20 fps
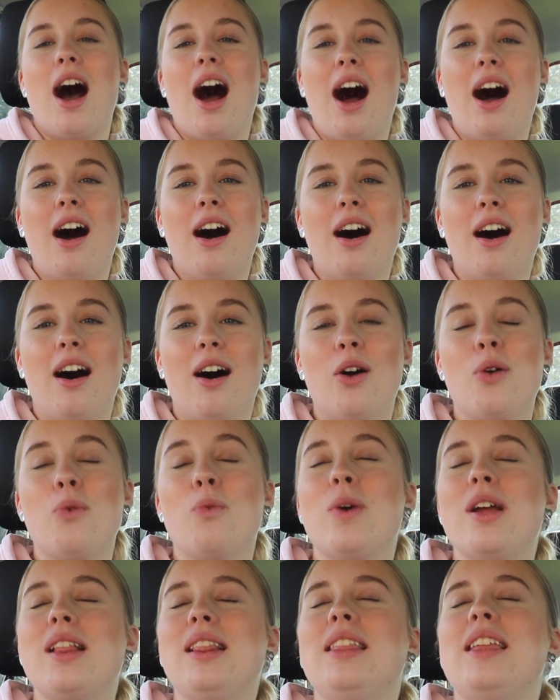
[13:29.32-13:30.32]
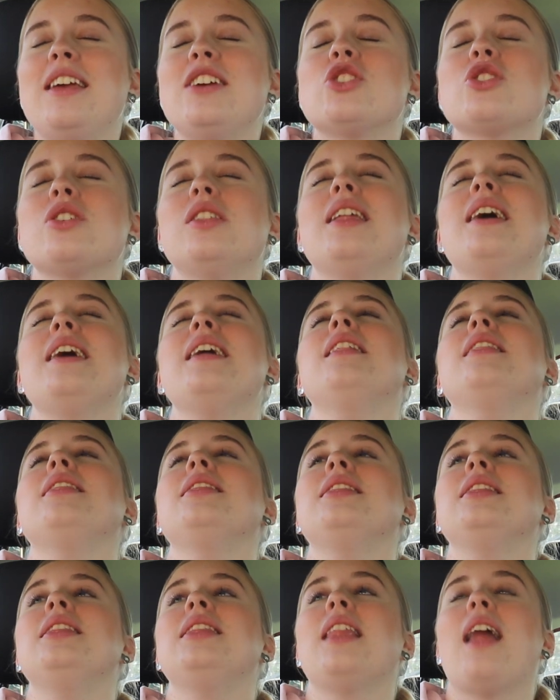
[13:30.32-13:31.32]
Oh, we literally
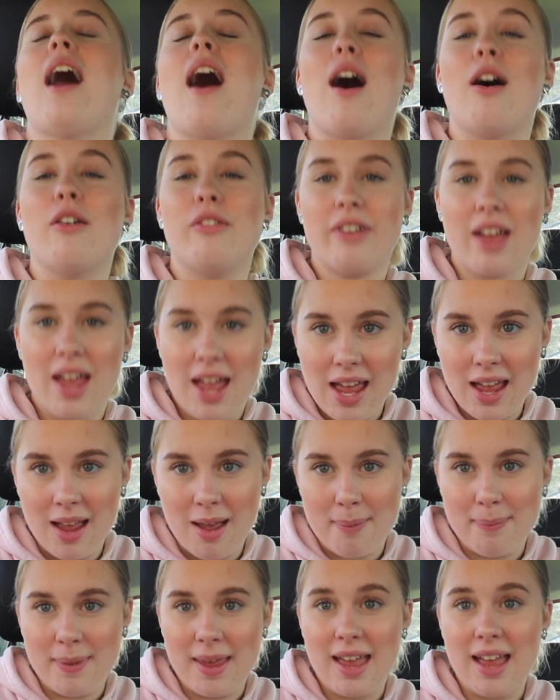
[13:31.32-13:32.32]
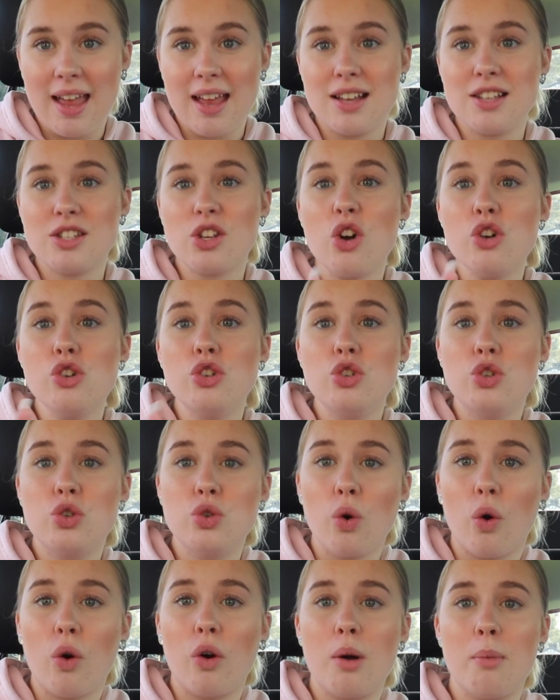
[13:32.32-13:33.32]
love him. He is
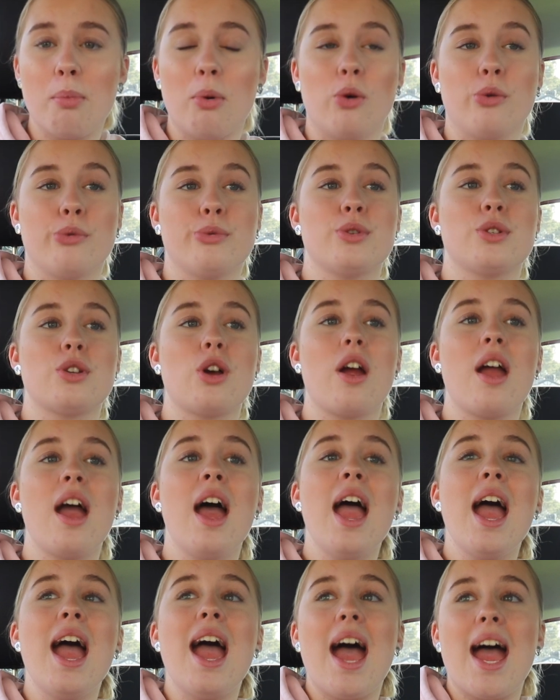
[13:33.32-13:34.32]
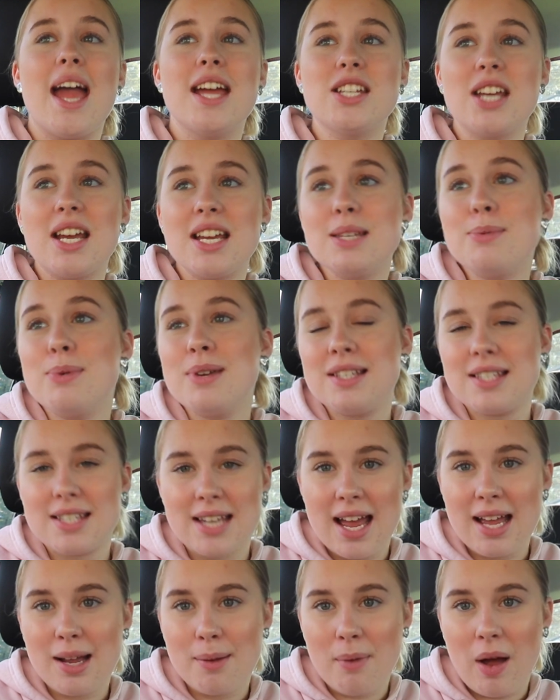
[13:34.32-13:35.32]
adorable. So AJ has been
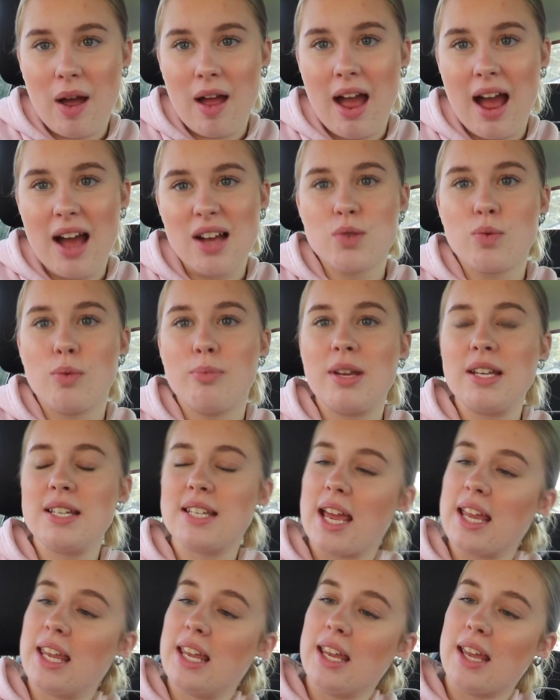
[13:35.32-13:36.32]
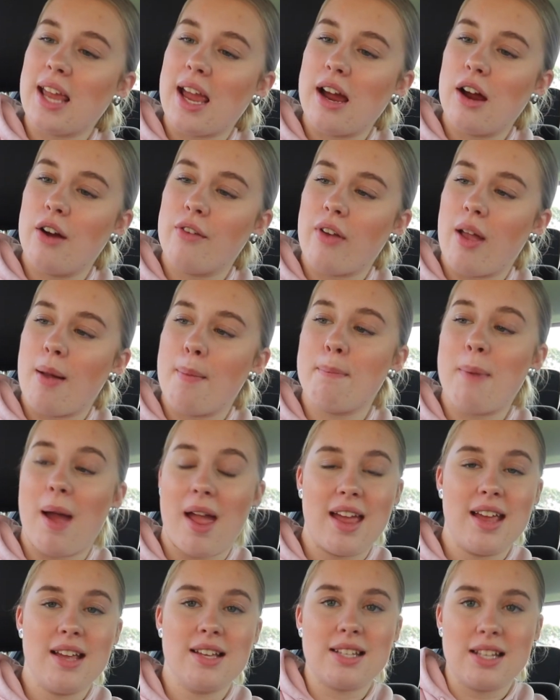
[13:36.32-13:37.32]
staying at my house. We've been taking care of him,
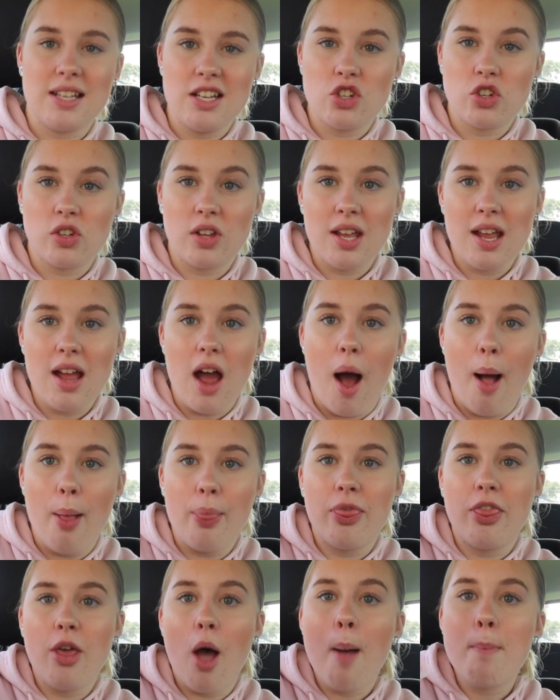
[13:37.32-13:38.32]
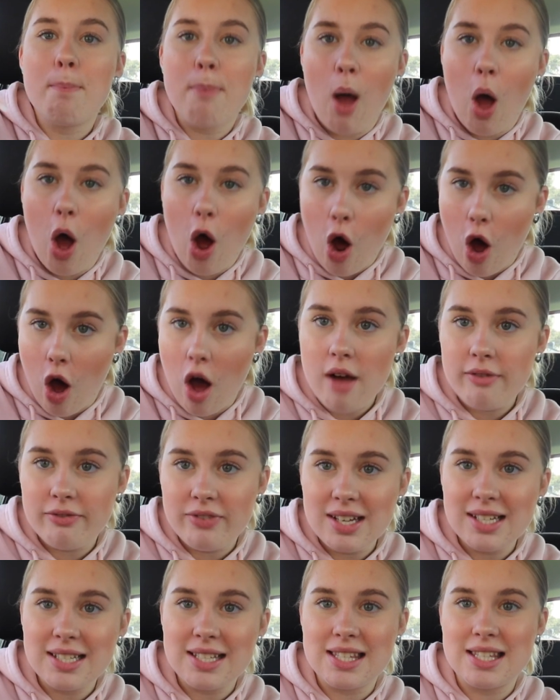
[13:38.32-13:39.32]
but he is literally the
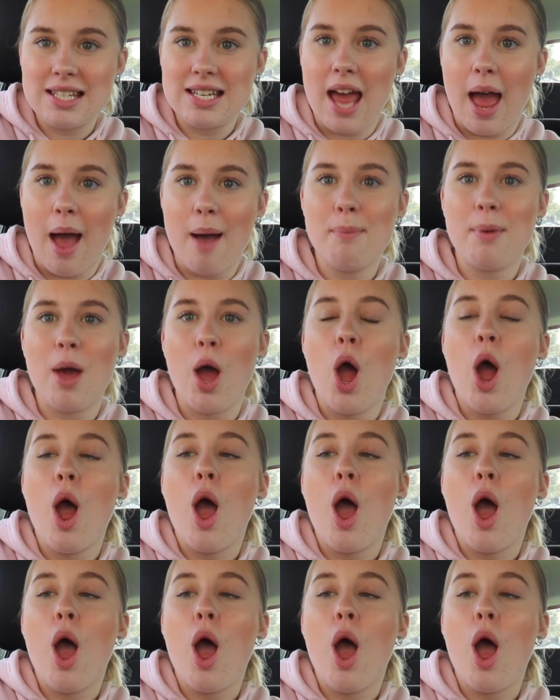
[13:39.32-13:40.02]
perfect step